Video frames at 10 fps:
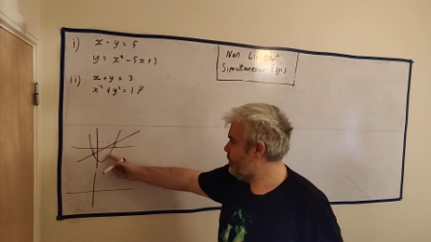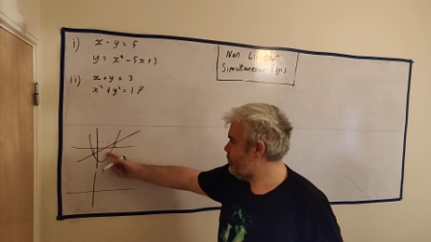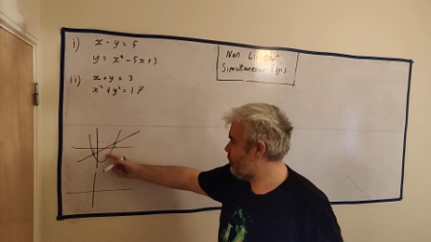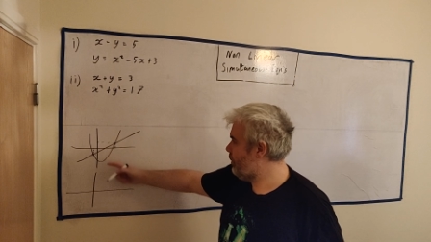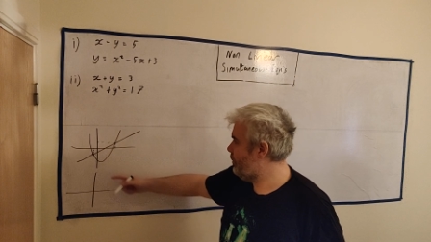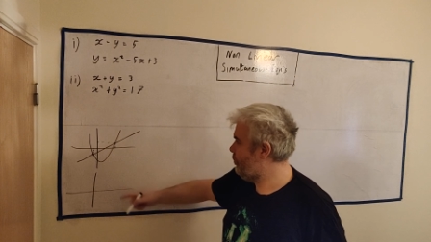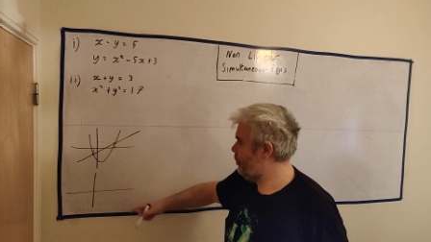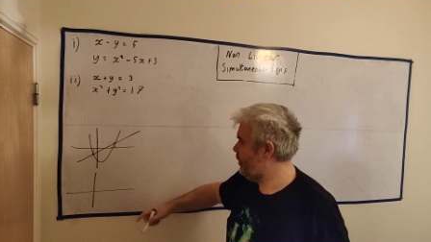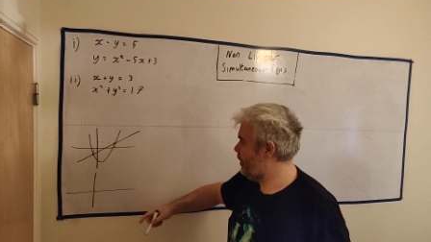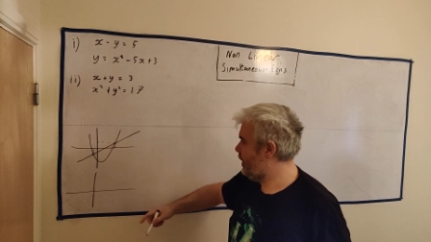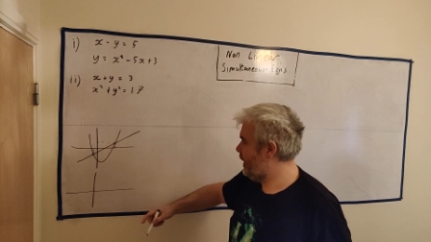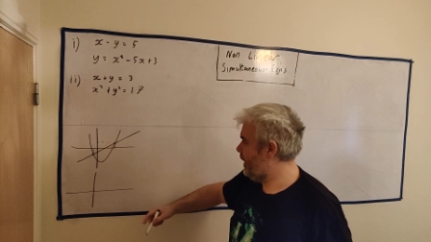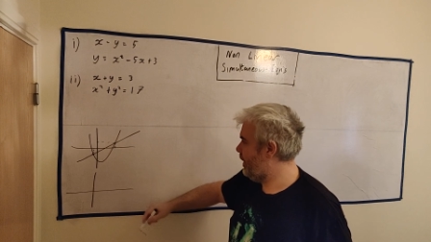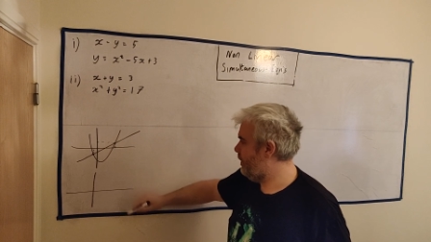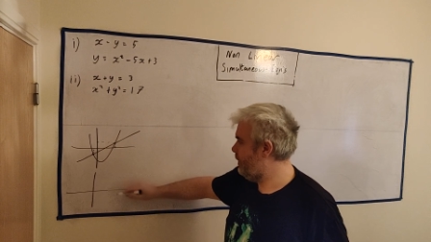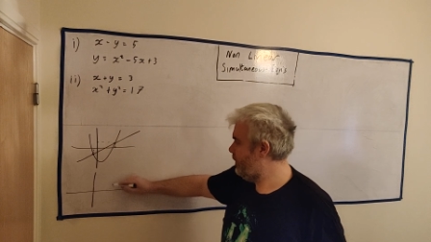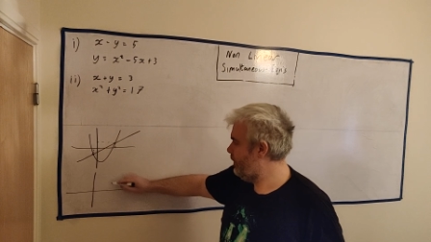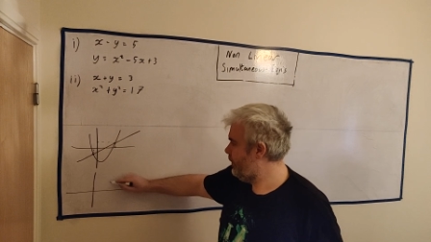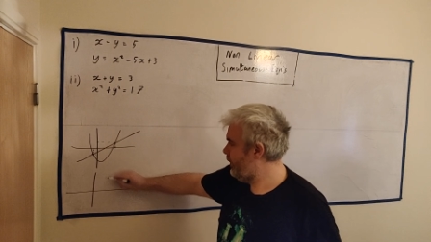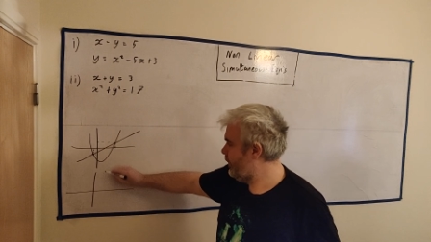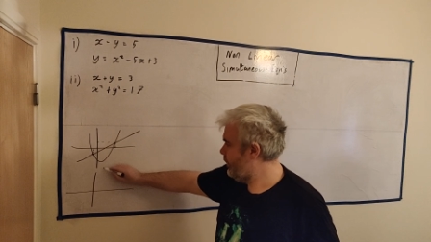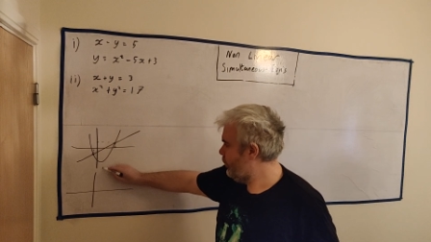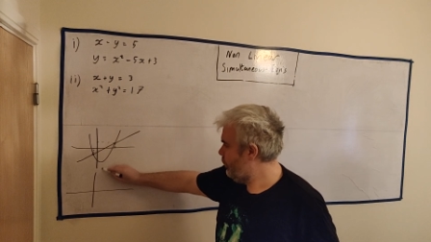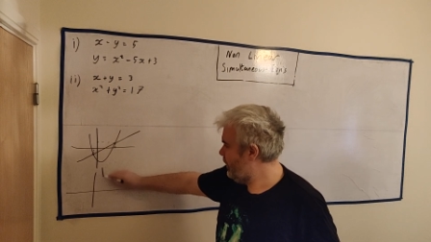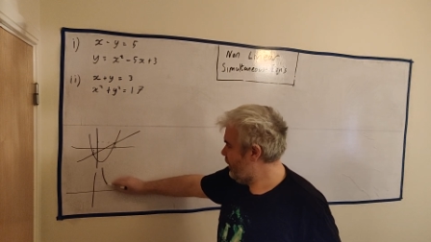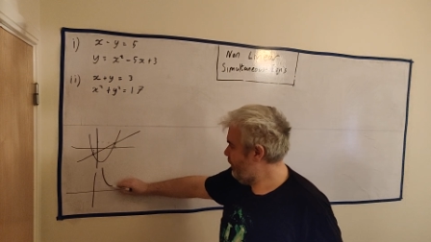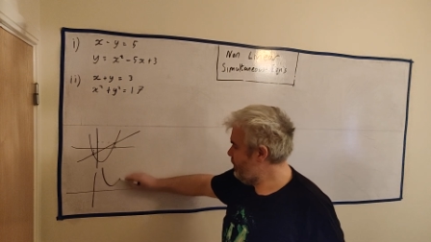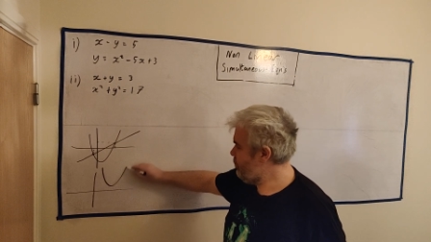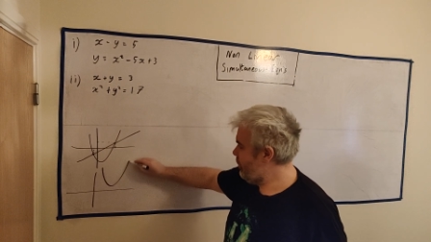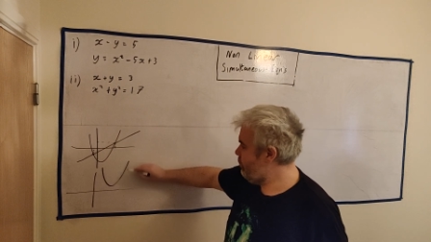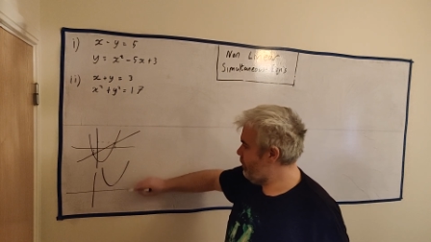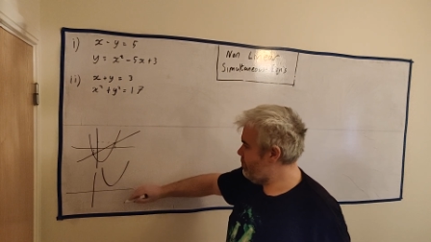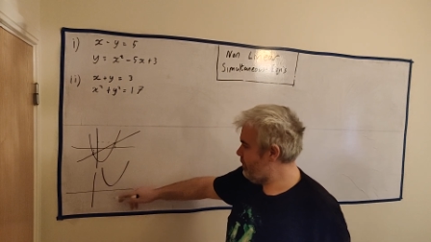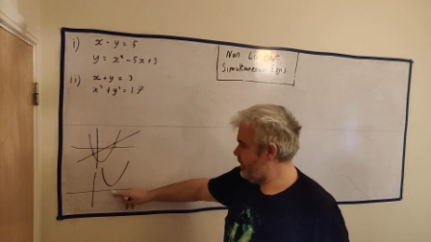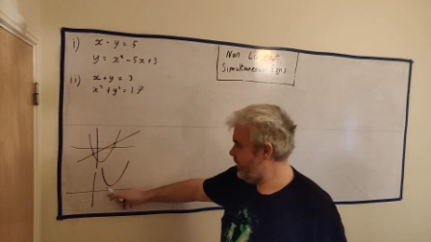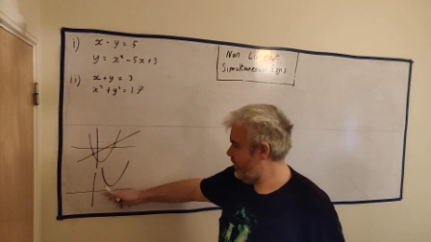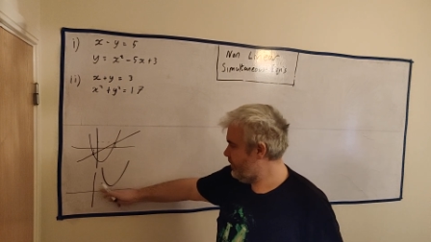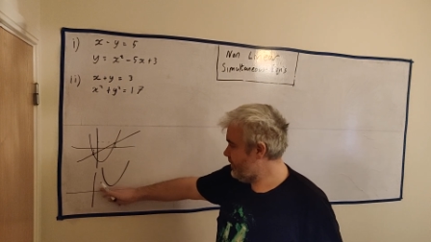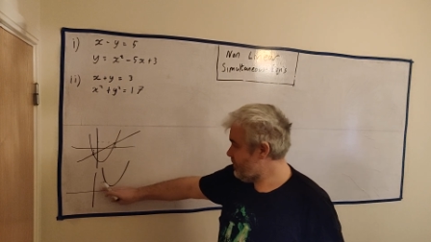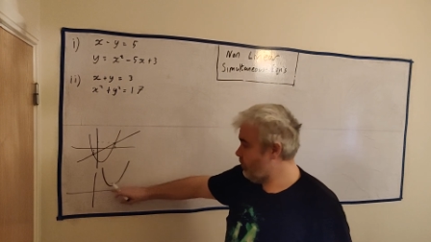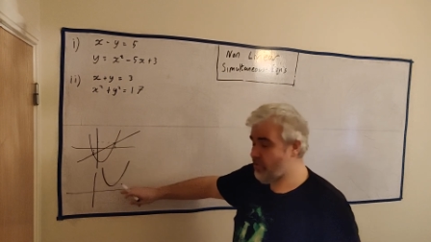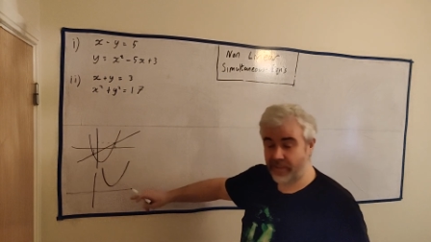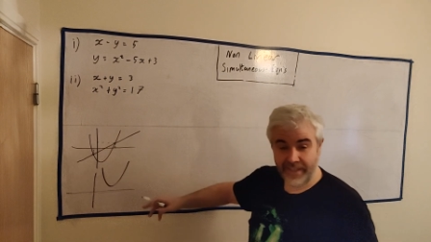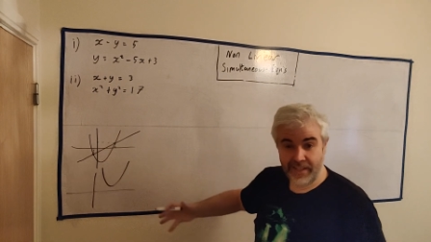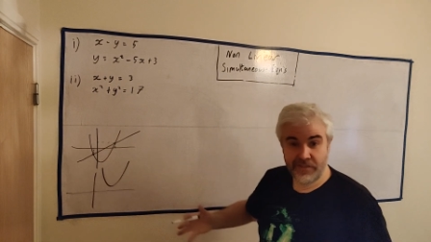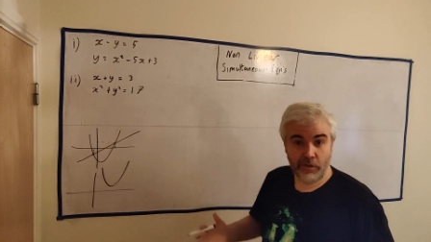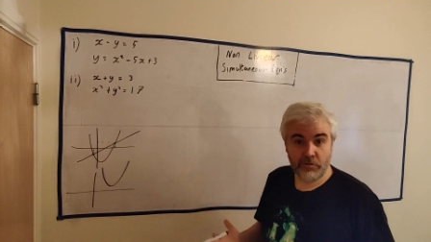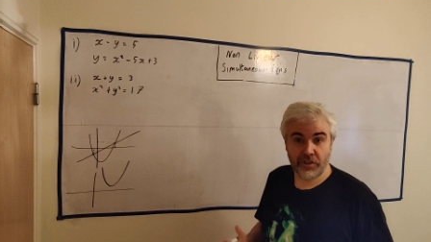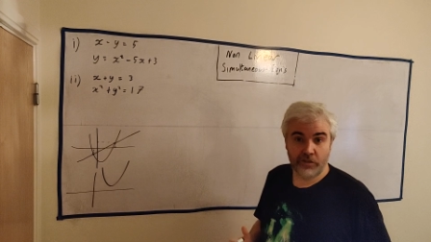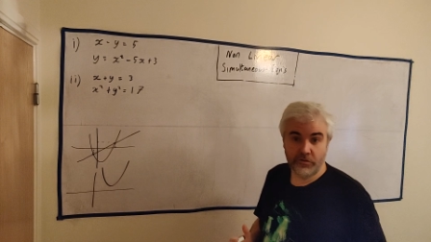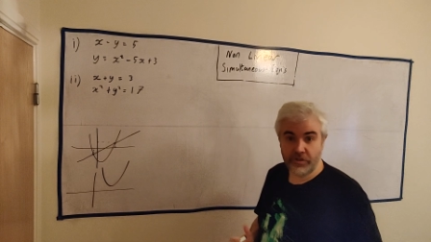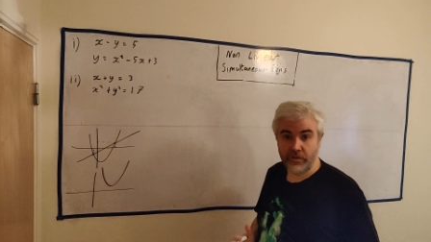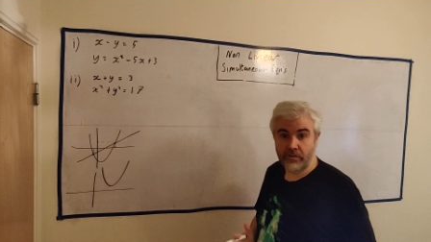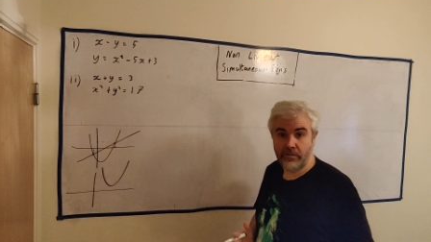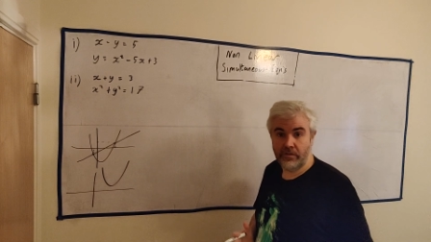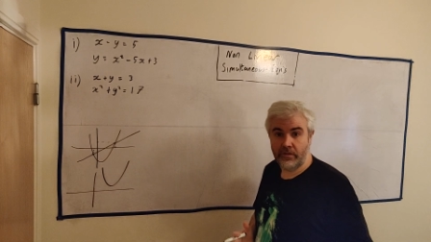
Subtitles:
me draw another, let me draw a quadratic here. This quadratic has no solution.